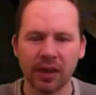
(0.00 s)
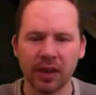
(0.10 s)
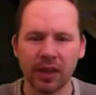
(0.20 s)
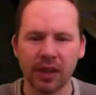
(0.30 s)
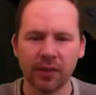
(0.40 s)

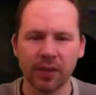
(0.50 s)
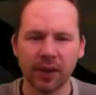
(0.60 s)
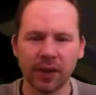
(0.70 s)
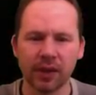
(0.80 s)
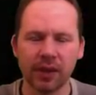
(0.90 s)
and I
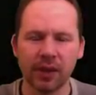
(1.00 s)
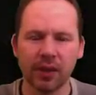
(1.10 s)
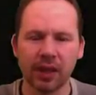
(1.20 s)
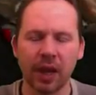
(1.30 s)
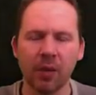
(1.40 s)
figured, you know,
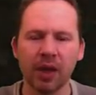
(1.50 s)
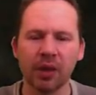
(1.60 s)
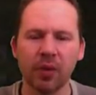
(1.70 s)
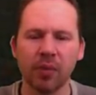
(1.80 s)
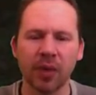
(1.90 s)
like how many
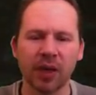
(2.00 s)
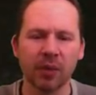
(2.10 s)
more metal